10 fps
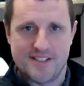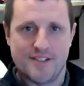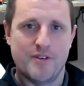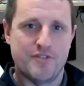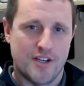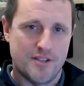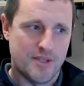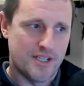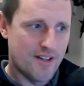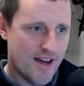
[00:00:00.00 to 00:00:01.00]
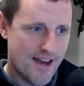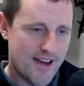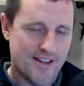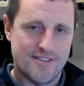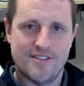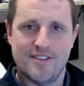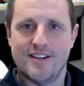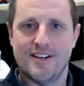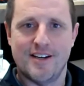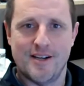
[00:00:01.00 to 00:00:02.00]
things that we've taught them in class,
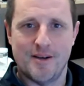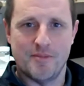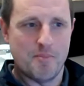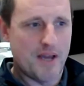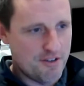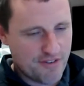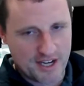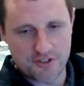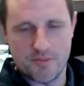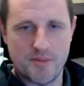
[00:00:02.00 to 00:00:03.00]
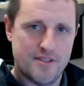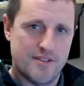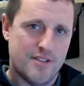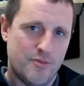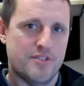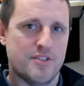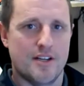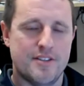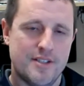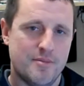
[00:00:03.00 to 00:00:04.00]
the manufacturing methods that we've
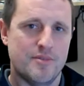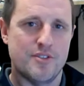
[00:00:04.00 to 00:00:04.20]
taught them.